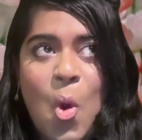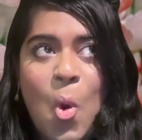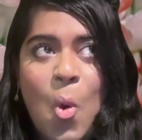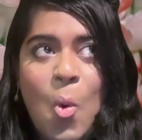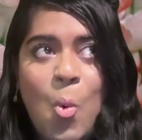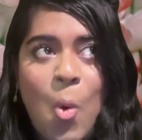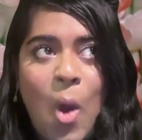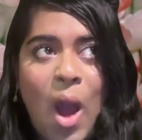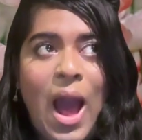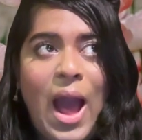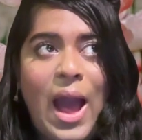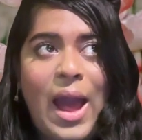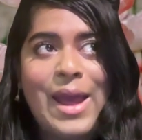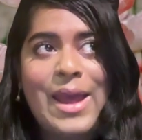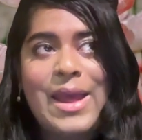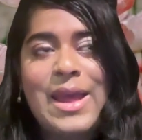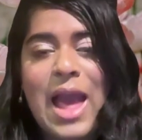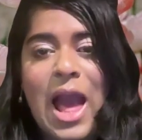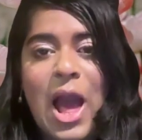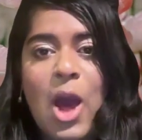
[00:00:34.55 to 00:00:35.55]

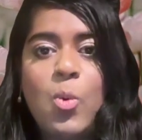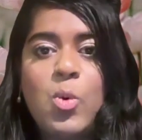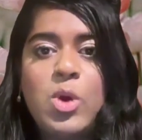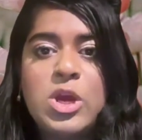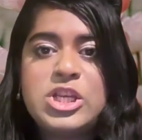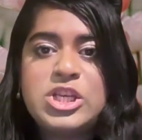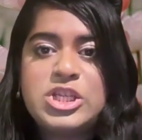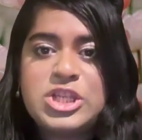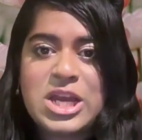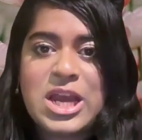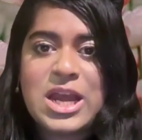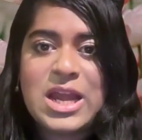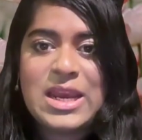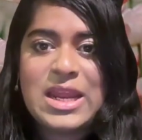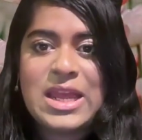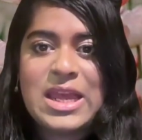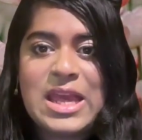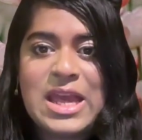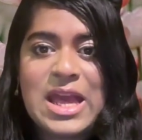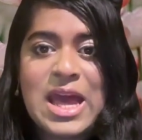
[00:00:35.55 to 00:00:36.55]
why our
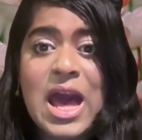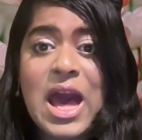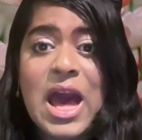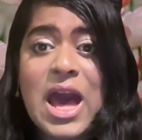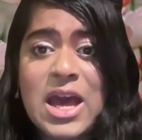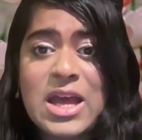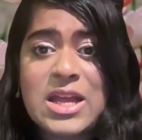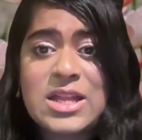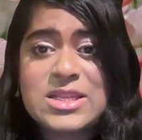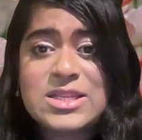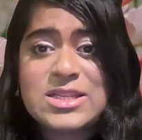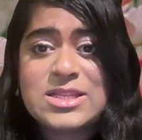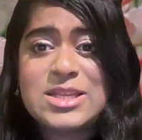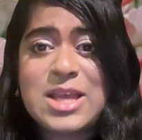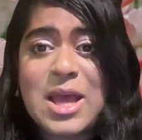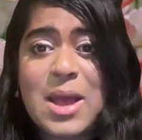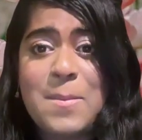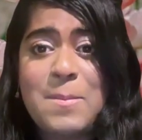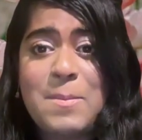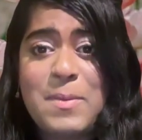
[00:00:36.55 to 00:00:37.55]
journey
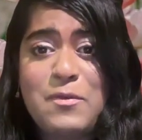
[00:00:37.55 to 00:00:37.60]
hurts